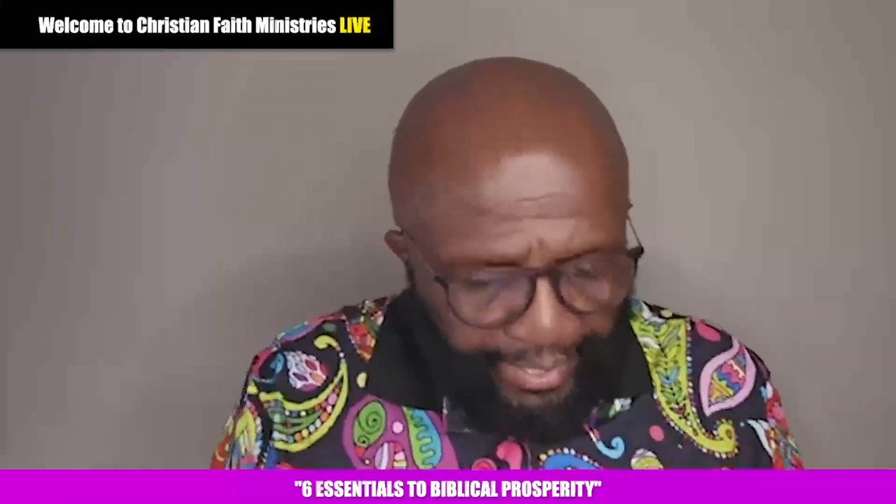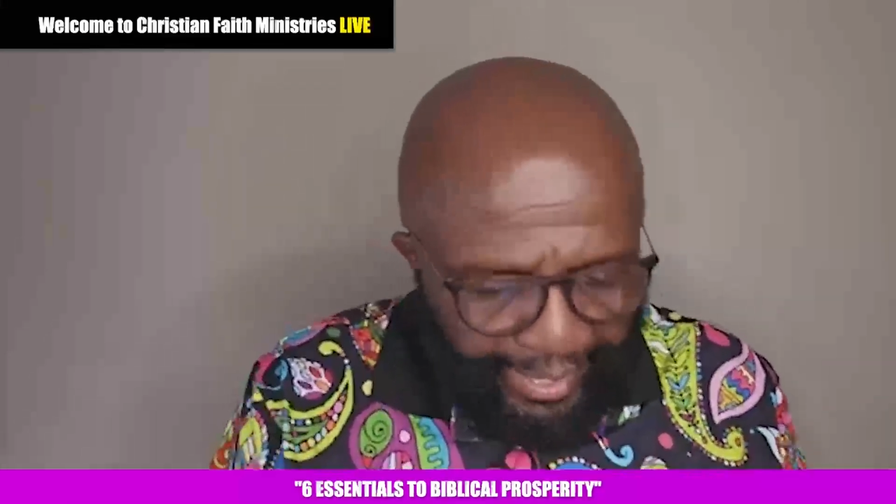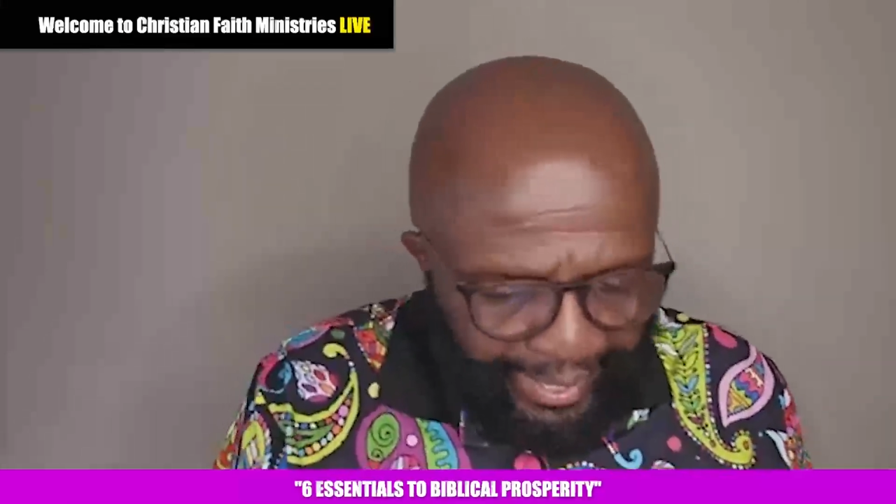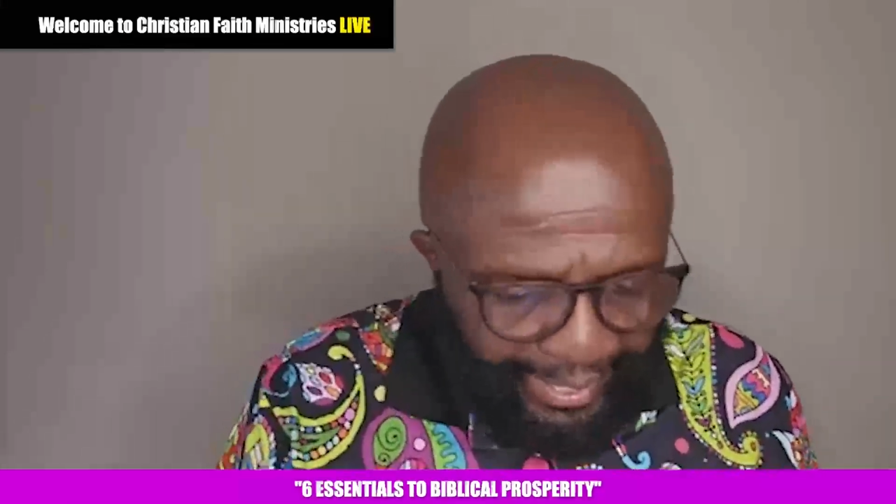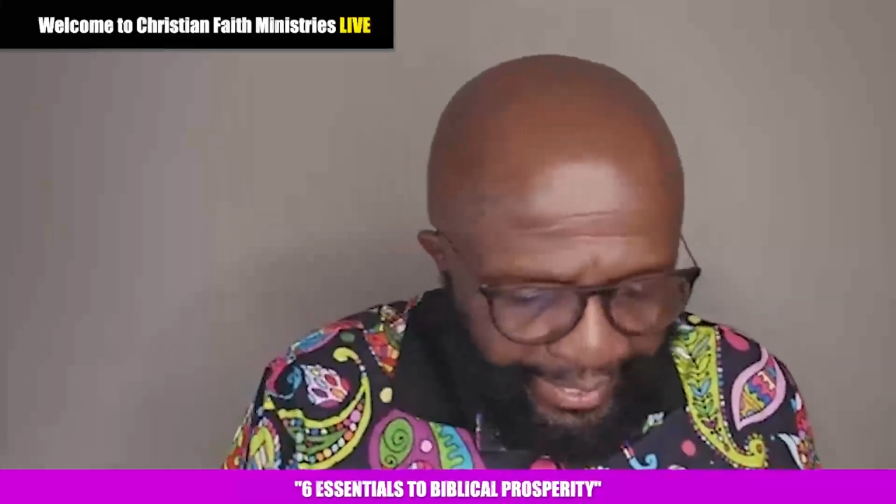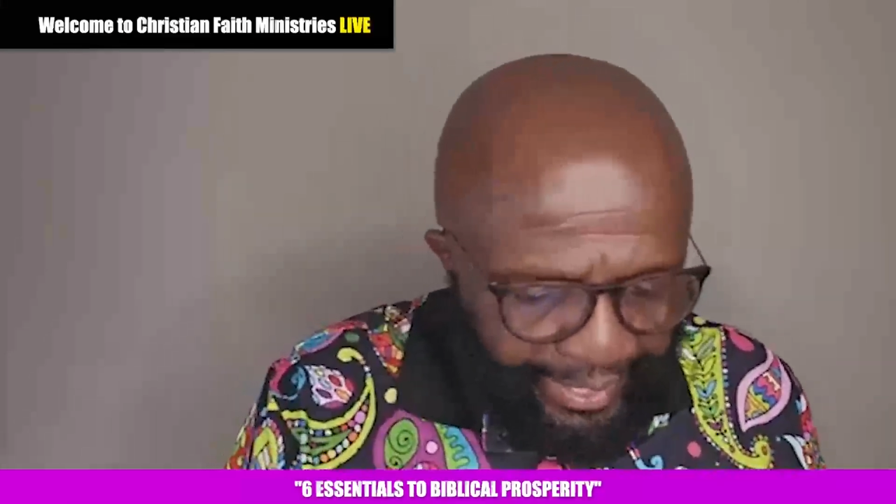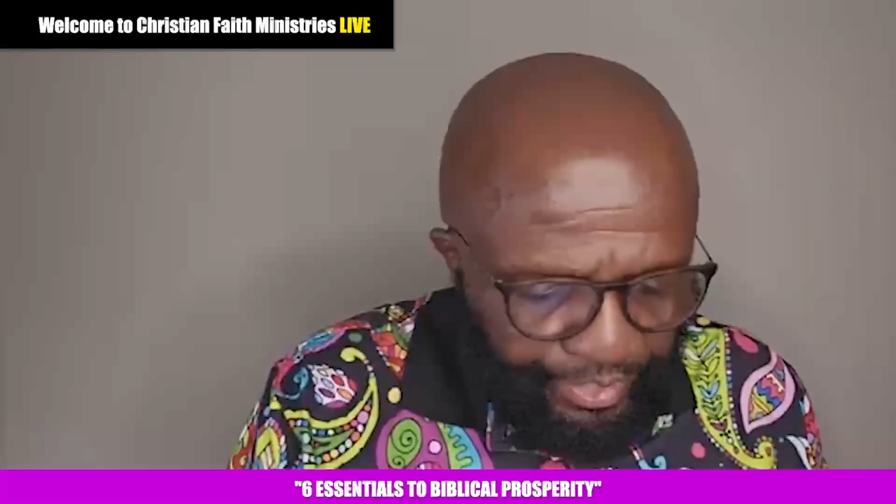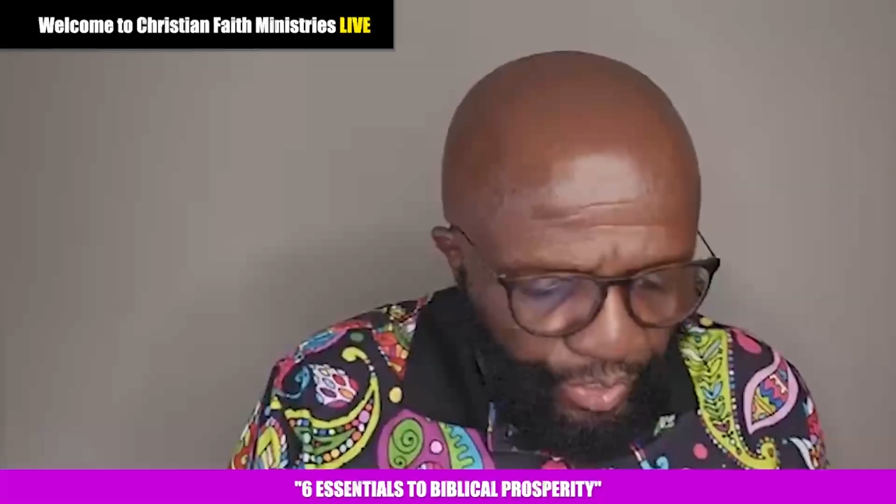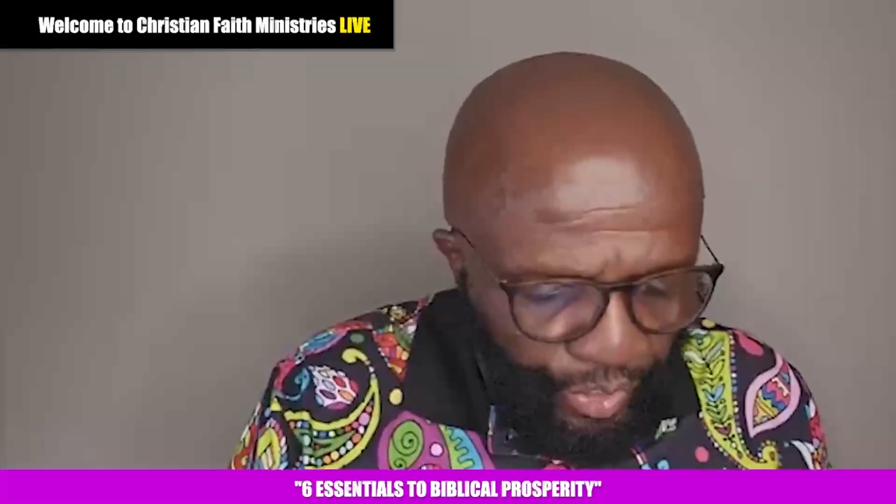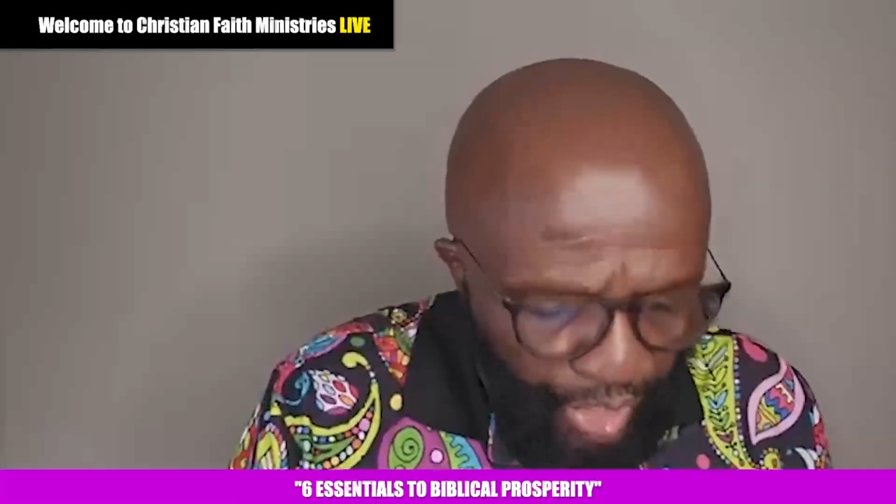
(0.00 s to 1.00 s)

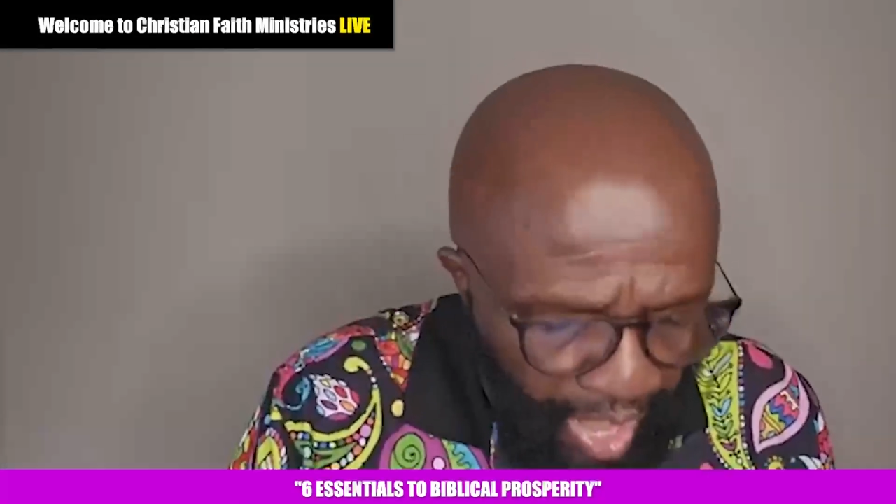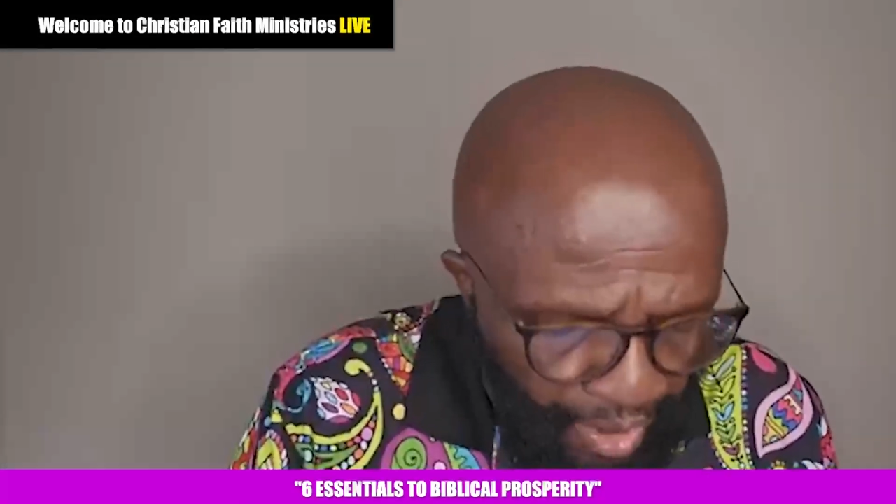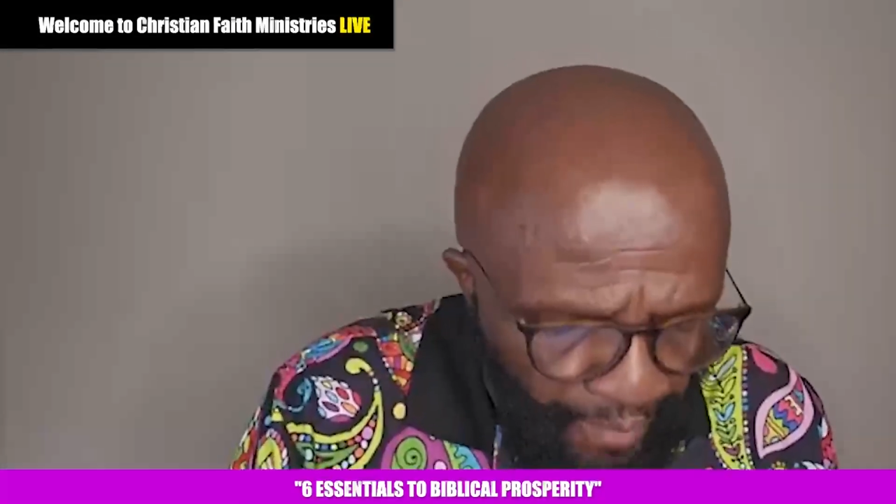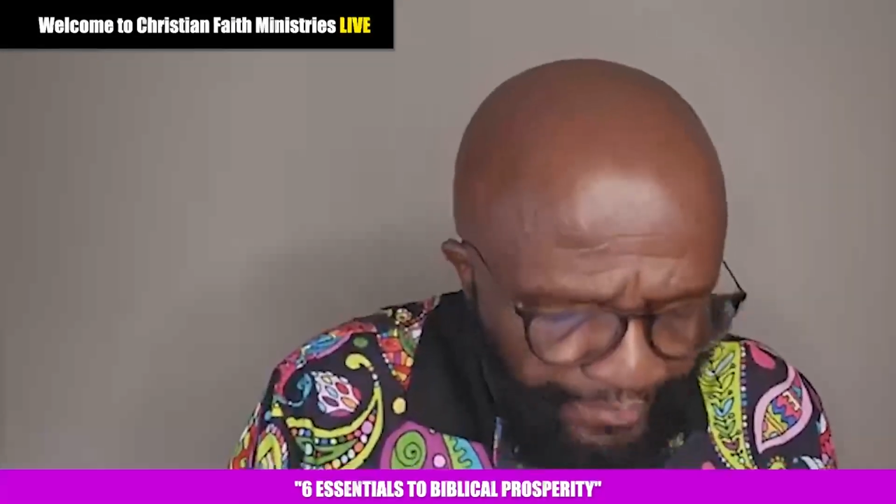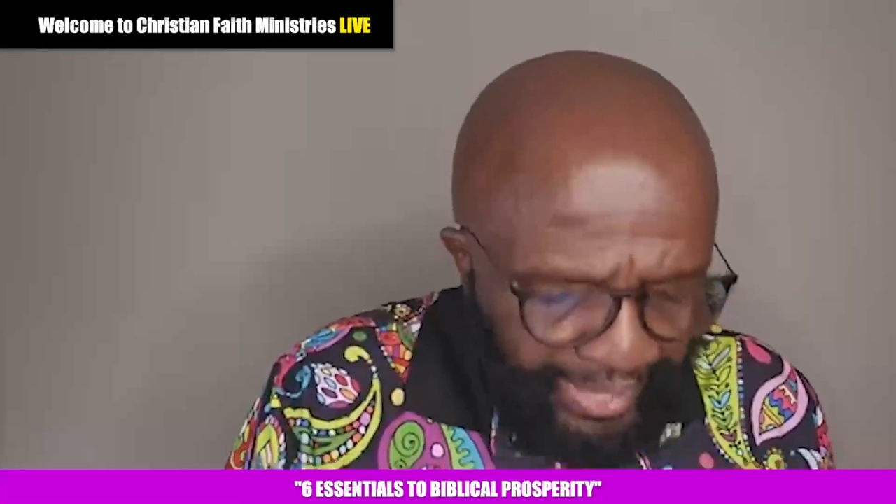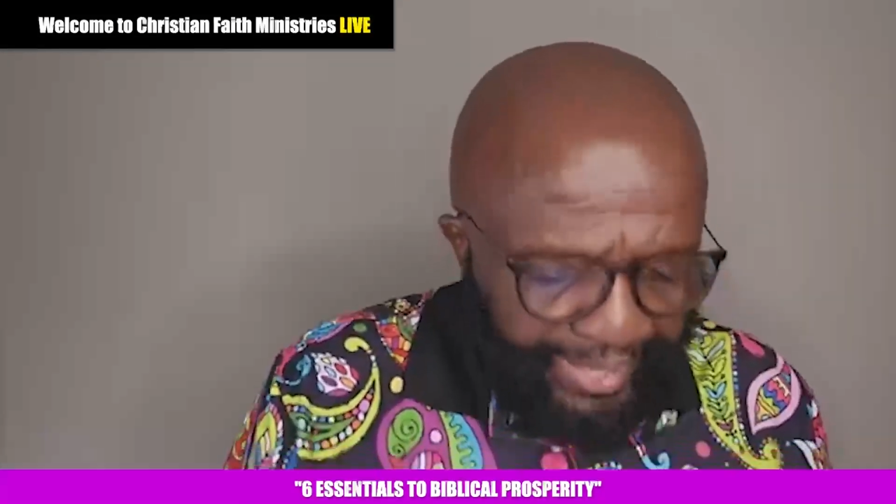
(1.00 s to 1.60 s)
in the law